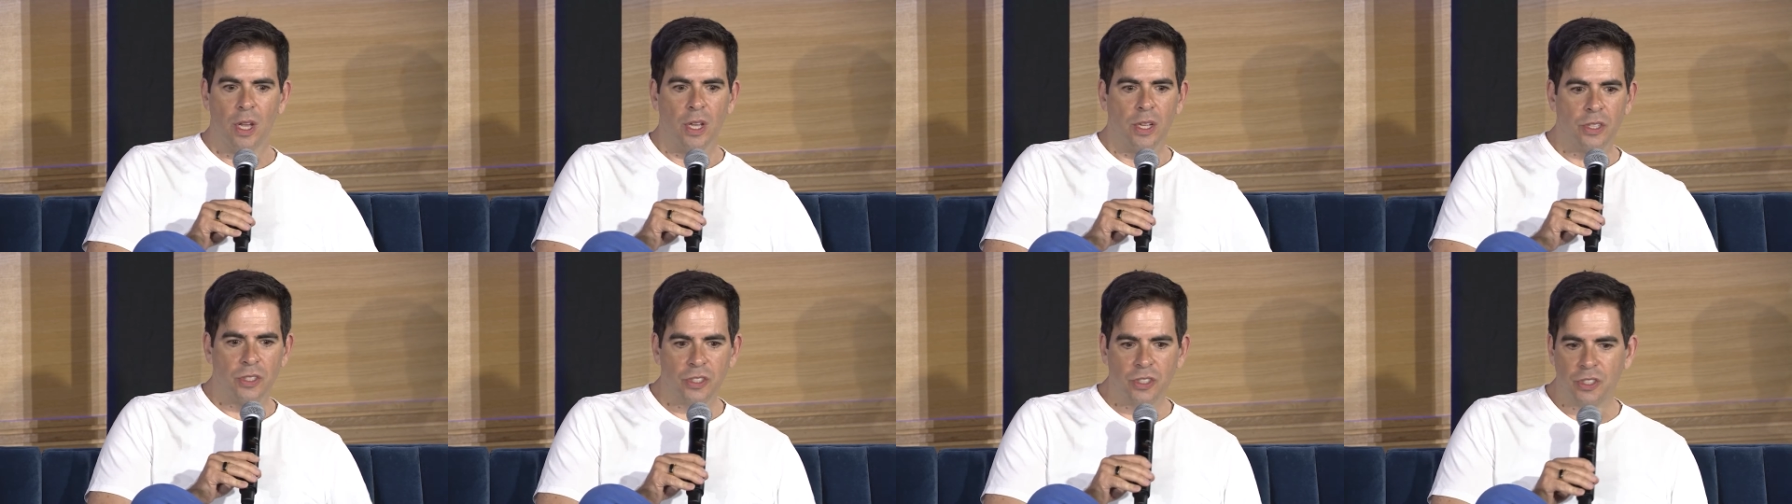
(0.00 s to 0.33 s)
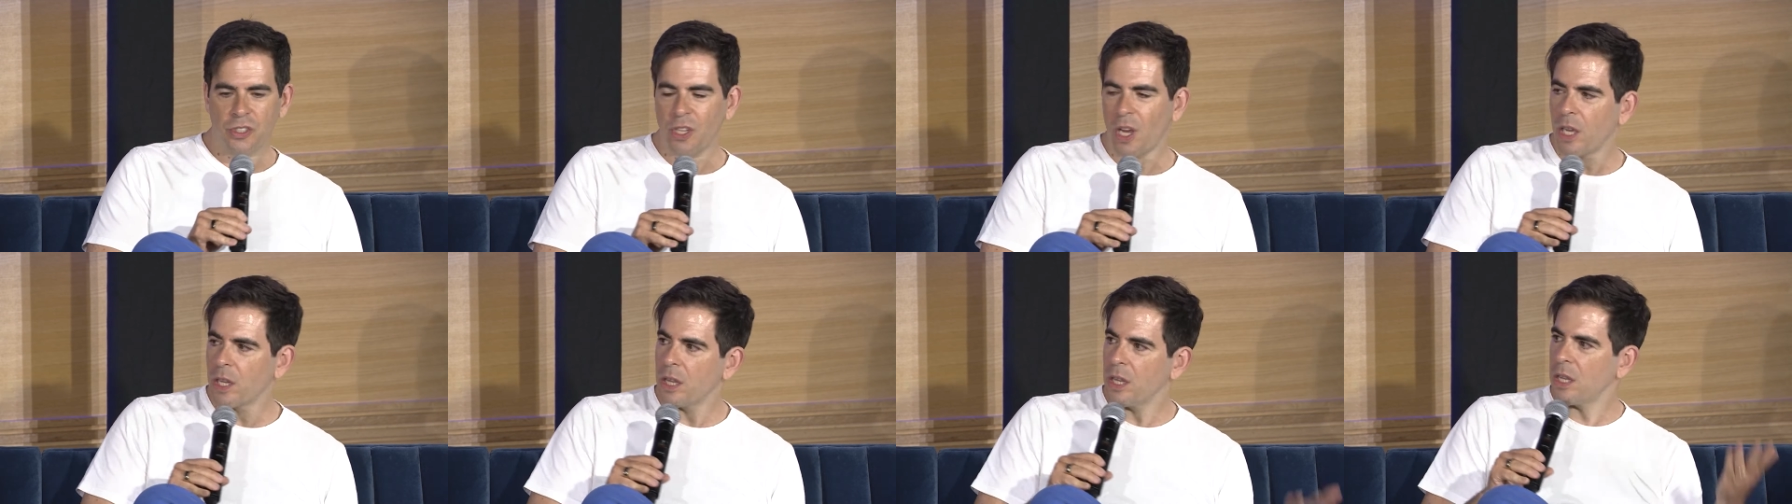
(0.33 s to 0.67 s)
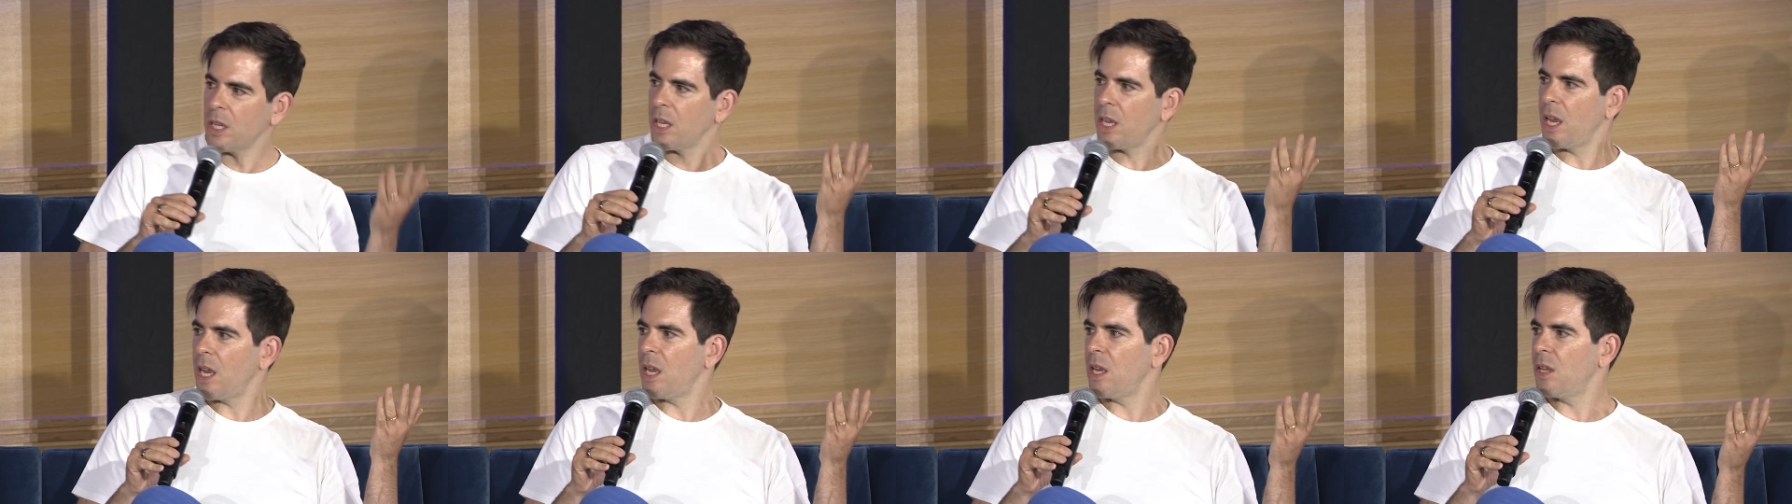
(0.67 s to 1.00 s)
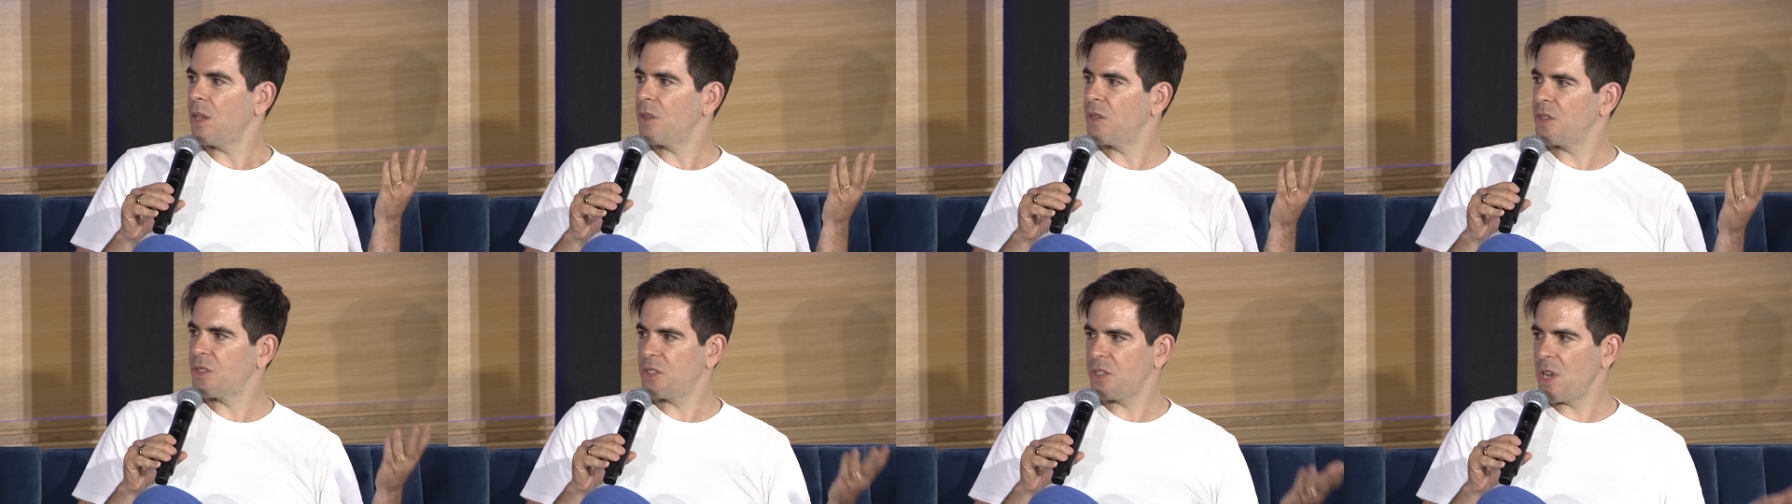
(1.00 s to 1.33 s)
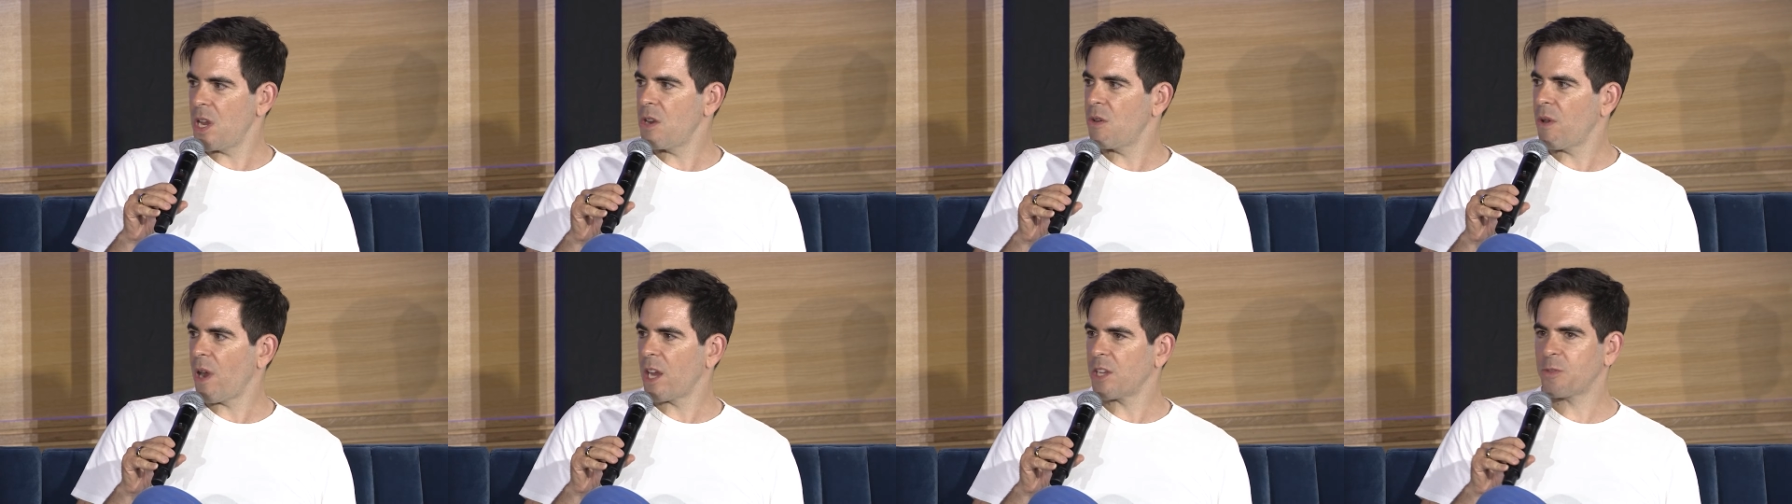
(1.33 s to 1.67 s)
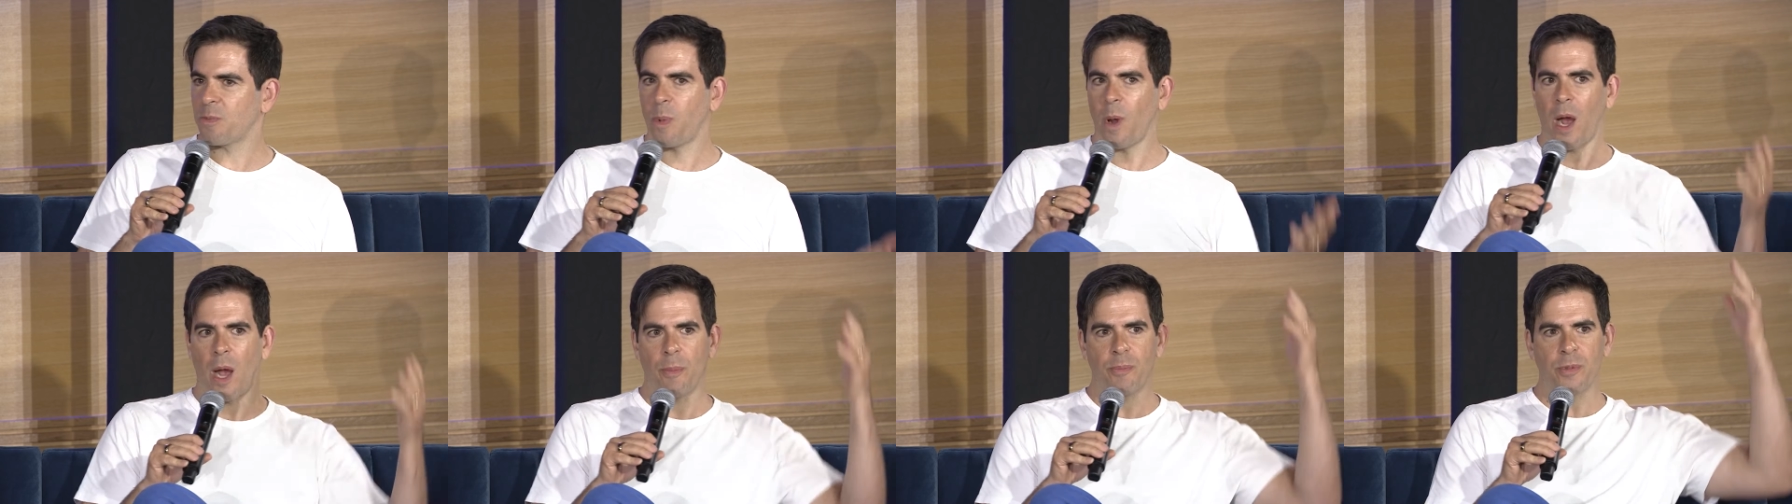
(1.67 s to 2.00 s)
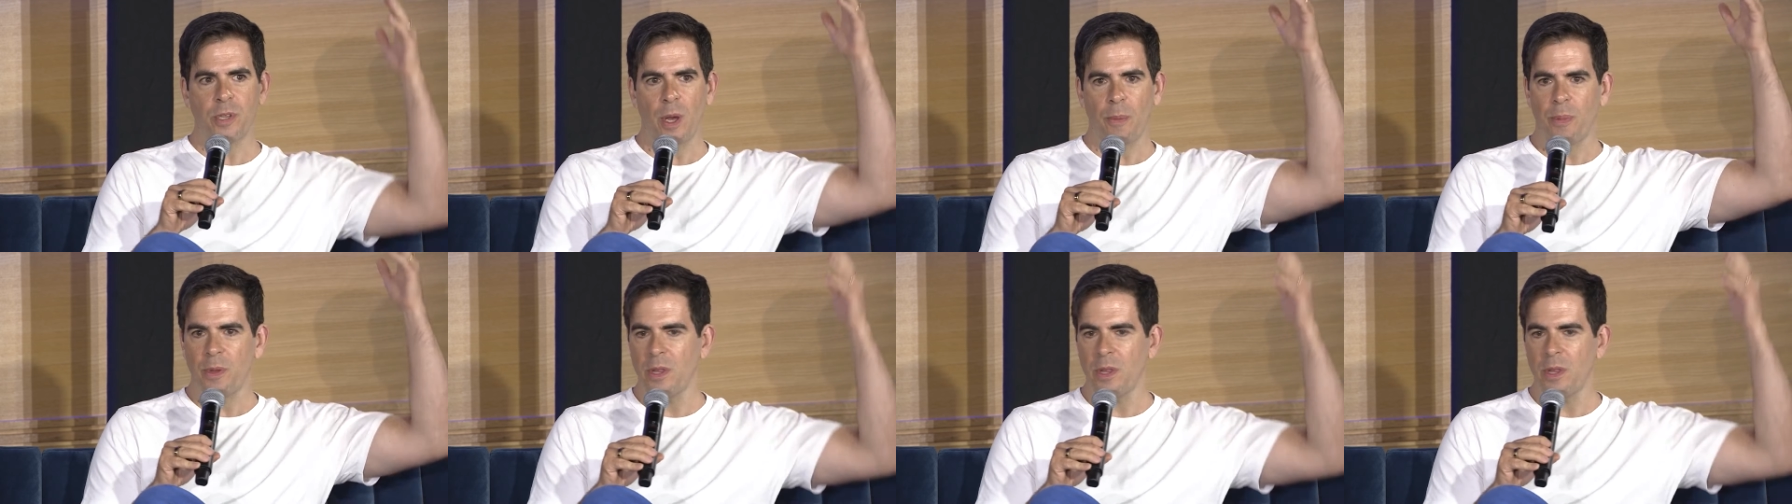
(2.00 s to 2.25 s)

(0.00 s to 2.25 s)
suddenly the seagrass popped up,